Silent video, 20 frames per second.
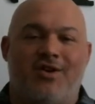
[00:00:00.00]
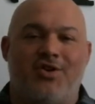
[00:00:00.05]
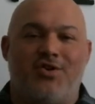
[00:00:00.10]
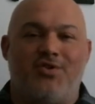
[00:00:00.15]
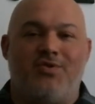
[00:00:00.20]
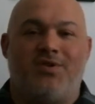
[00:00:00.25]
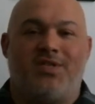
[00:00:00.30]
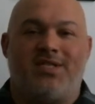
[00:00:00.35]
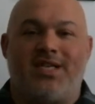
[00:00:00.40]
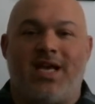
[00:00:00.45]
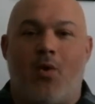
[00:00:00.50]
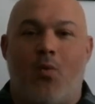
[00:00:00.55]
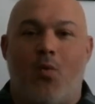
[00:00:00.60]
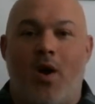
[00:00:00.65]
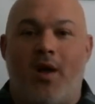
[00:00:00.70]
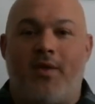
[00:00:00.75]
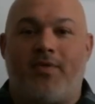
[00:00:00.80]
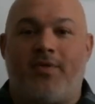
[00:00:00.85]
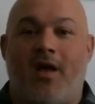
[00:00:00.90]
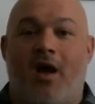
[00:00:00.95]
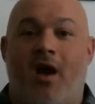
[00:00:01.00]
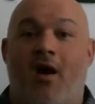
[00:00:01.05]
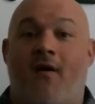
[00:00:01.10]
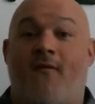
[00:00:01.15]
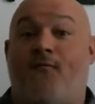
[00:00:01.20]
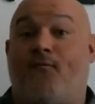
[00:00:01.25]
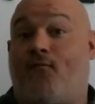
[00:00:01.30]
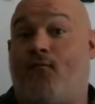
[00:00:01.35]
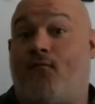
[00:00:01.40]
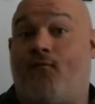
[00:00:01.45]
You say, what
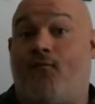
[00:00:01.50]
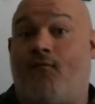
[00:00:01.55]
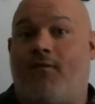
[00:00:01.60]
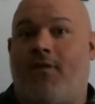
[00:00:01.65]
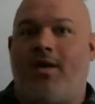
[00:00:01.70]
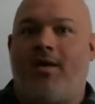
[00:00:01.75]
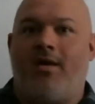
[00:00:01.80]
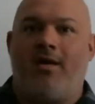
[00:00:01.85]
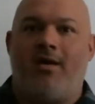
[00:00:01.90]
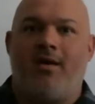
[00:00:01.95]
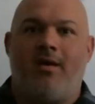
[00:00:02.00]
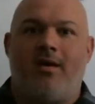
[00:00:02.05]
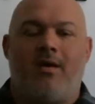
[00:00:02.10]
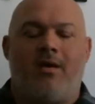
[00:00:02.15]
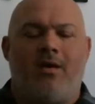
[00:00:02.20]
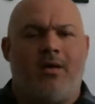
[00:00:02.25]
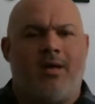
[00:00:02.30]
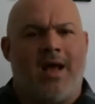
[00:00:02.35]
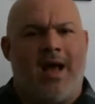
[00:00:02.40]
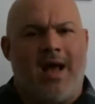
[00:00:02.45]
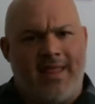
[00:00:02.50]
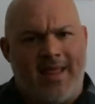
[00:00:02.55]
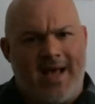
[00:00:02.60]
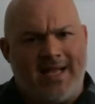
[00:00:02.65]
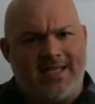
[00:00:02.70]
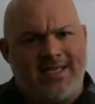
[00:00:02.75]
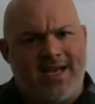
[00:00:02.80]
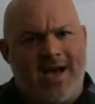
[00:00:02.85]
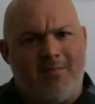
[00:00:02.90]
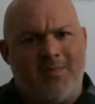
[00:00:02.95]
the
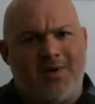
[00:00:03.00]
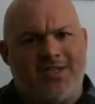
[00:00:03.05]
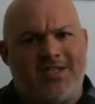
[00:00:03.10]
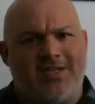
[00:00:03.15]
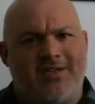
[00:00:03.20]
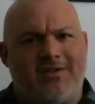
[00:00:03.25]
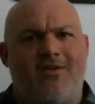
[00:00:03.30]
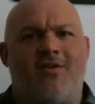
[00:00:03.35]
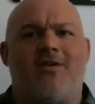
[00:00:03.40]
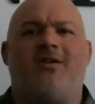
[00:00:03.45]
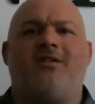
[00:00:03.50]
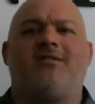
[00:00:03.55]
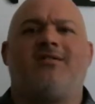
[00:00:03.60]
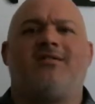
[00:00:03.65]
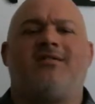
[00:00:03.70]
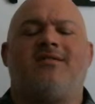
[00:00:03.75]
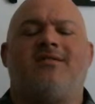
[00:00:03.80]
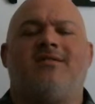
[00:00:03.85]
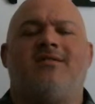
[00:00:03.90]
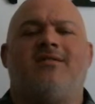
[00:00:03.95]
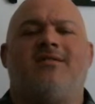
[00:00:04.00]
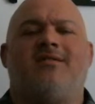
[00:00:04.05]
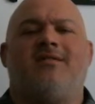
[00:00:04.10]
that's how much they cost,